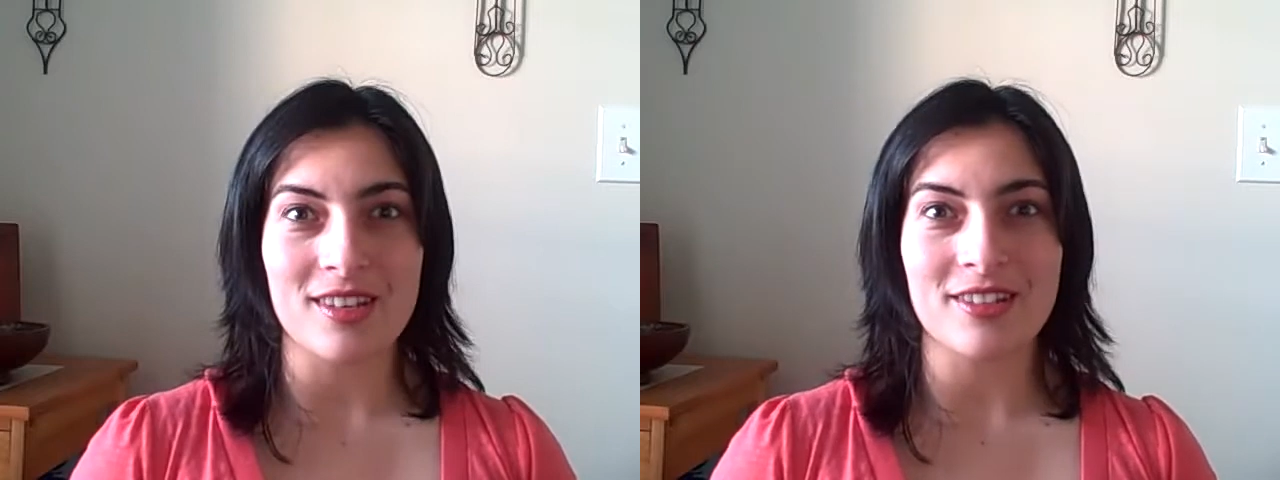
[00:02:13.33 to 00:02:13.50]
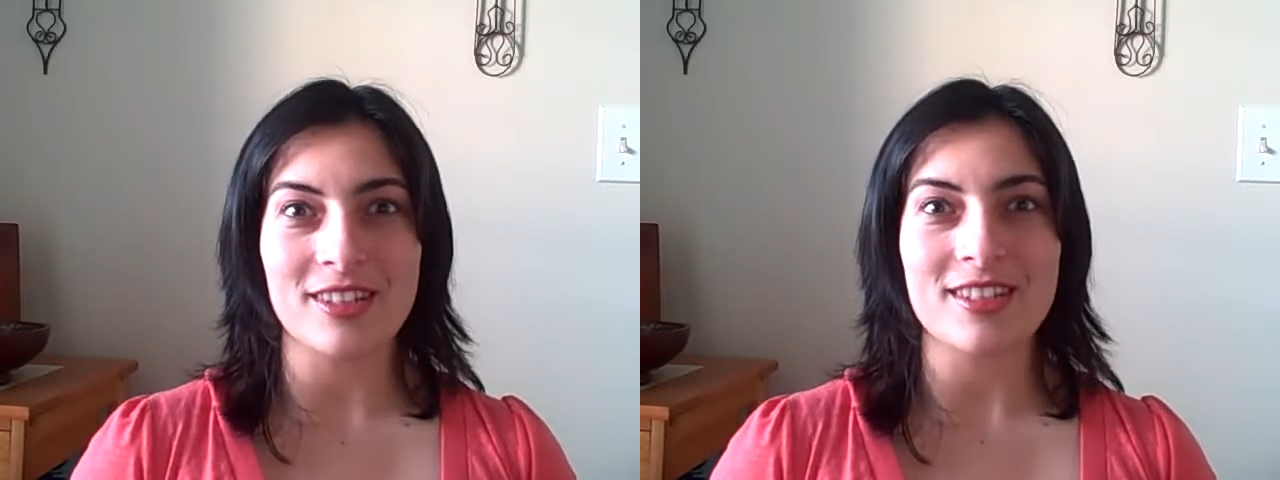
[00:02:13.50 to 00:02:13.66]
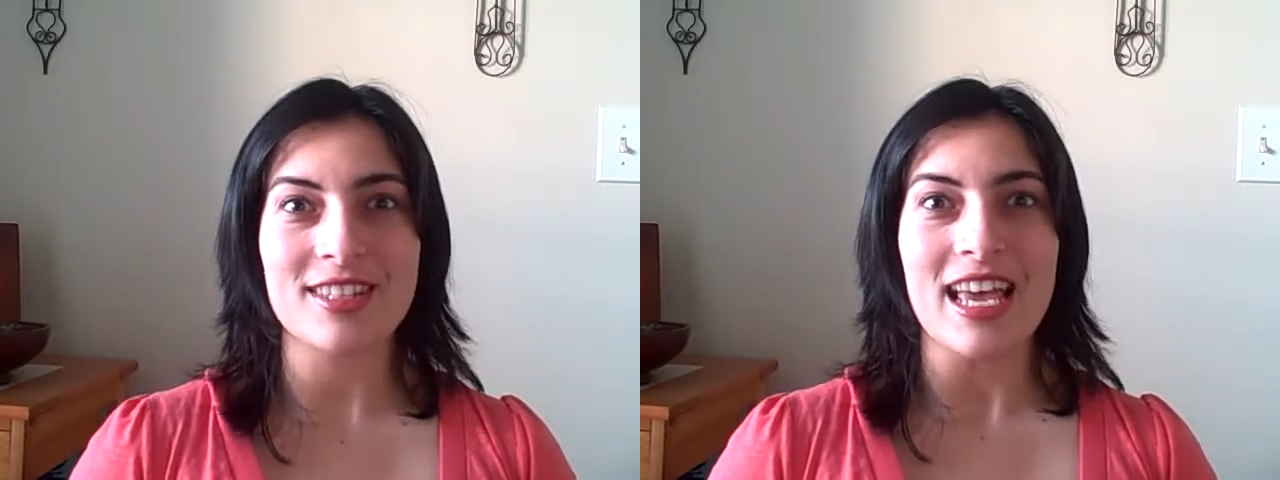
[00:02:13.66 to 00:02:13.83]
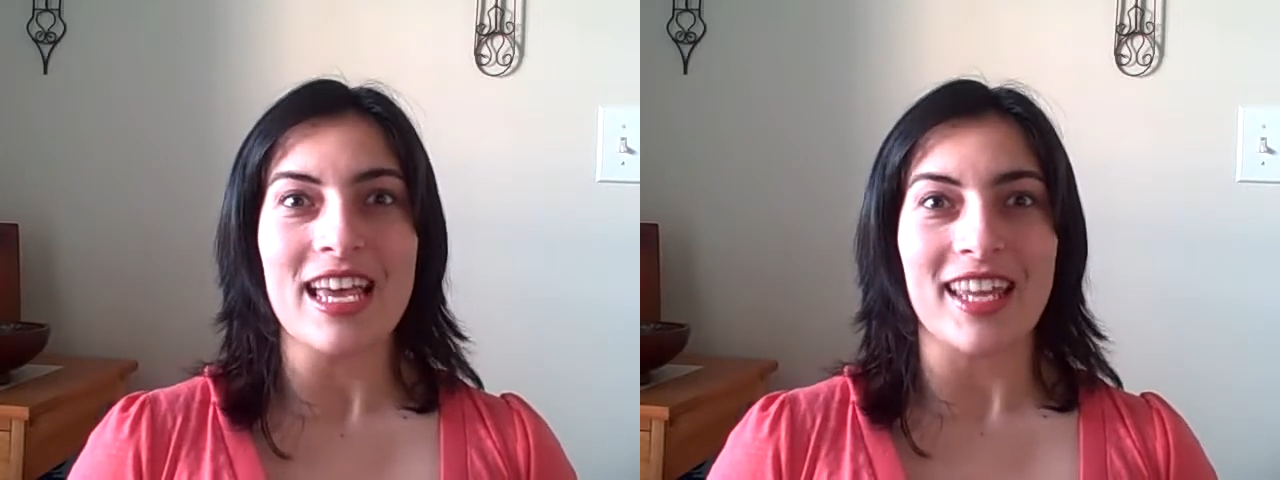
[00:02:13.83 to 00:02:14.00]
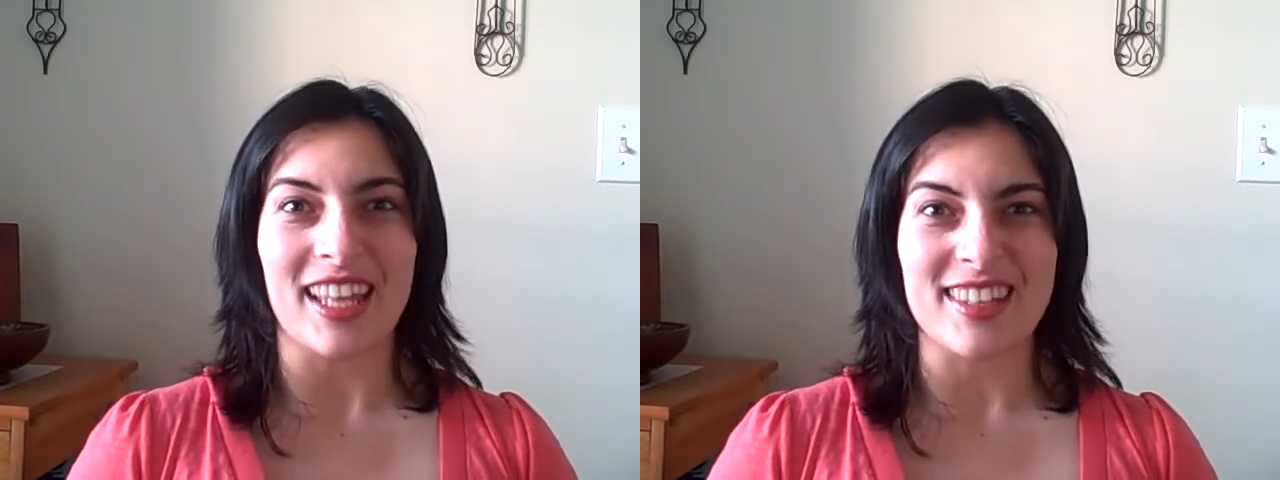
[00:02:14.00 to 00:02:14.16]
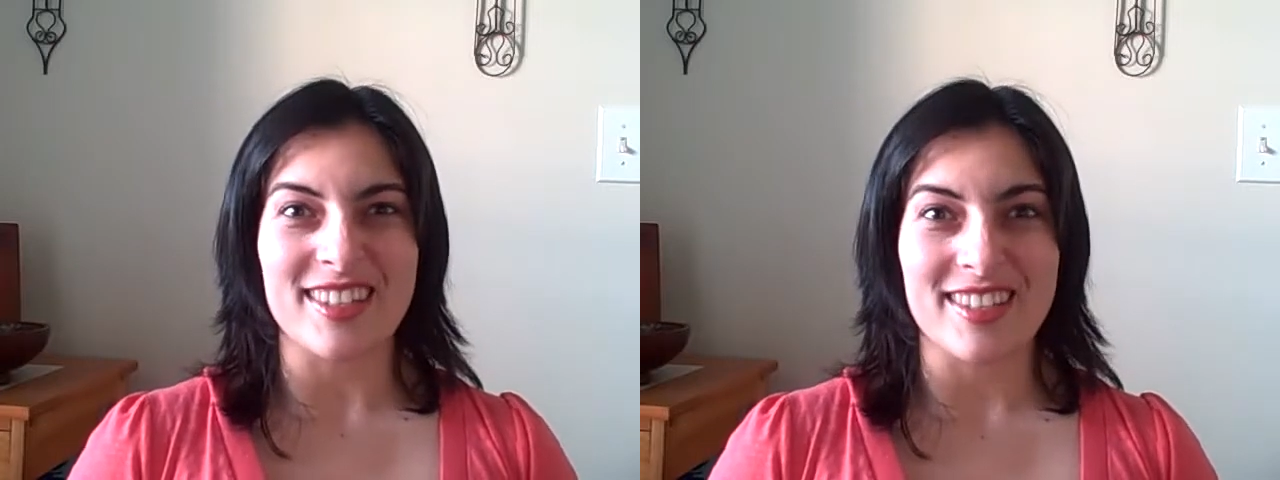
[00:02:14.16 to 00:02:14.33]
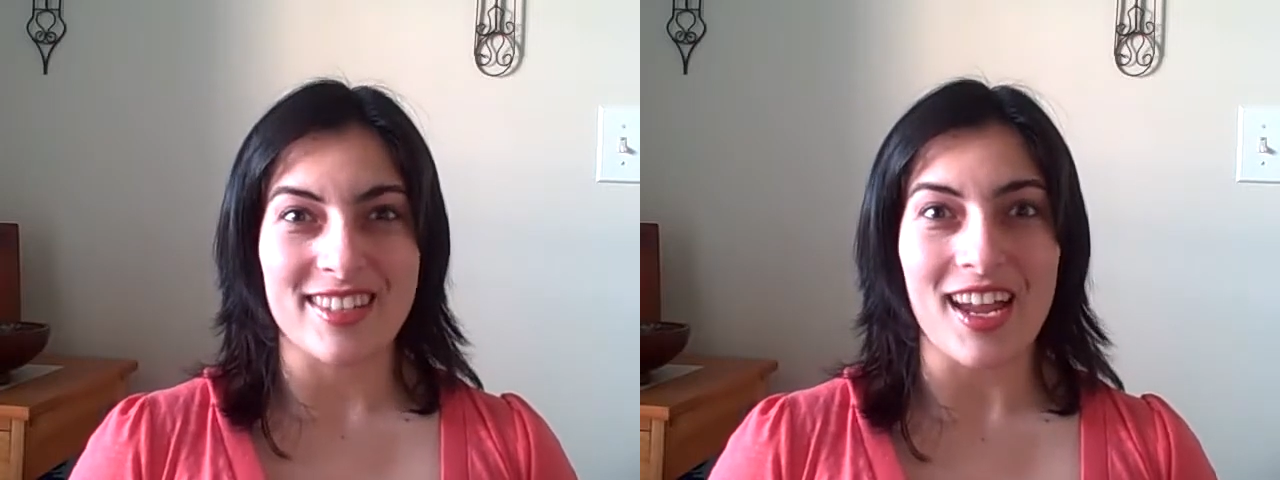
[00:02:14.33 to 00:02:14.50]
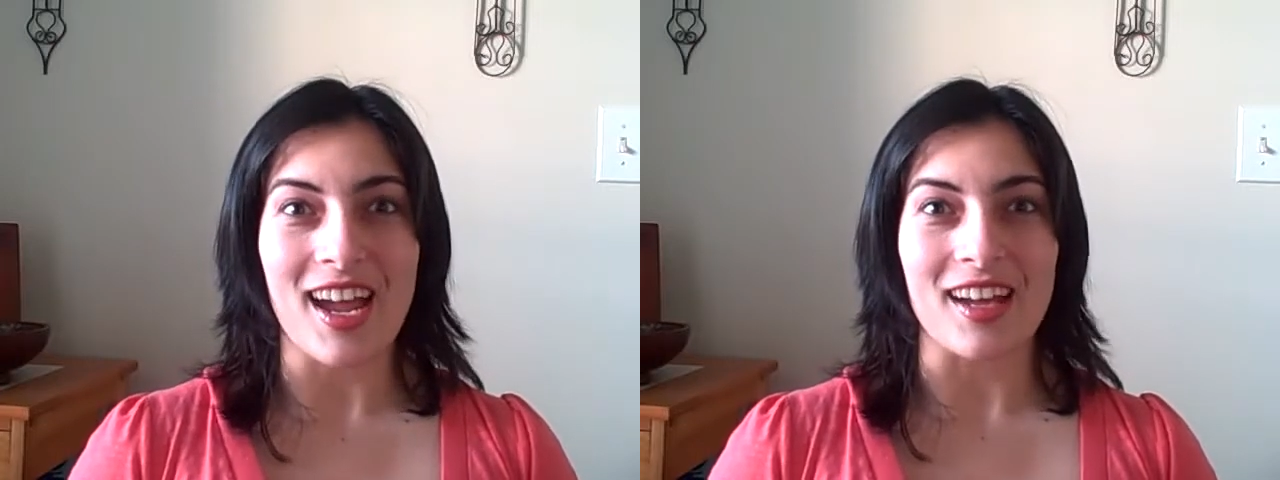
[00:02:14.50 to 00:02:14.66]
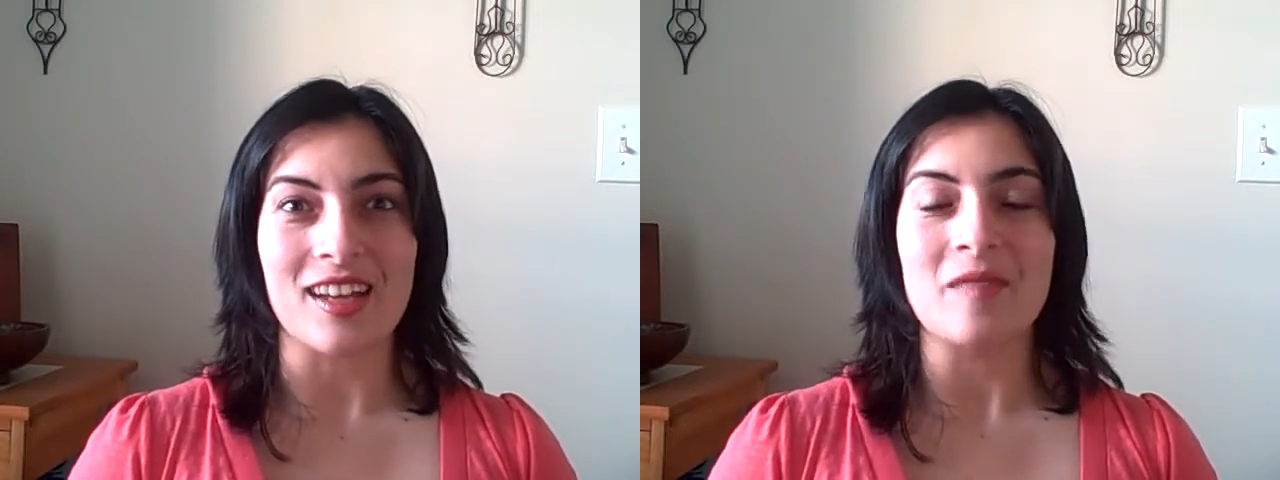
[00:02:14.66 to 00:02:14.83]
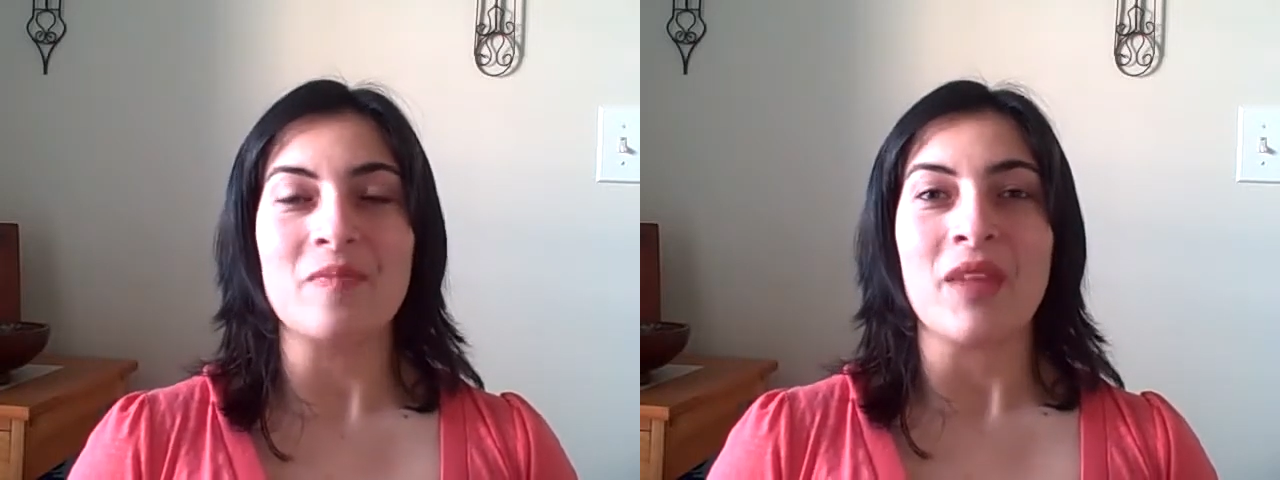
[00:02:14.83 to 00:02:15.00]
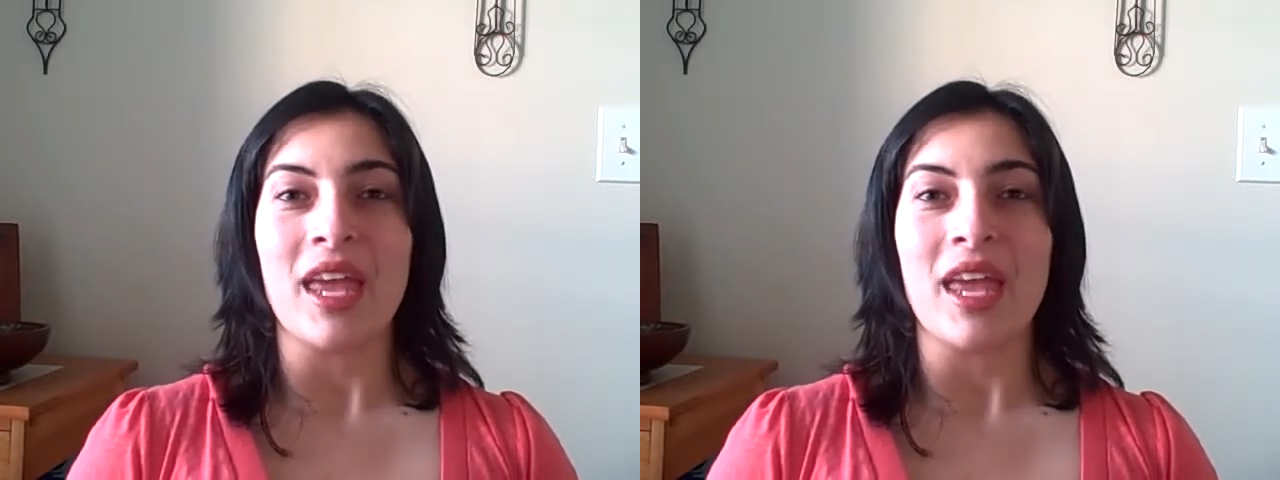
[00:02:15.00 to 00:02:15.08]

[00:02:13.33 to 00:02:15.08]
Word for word: owners get stuck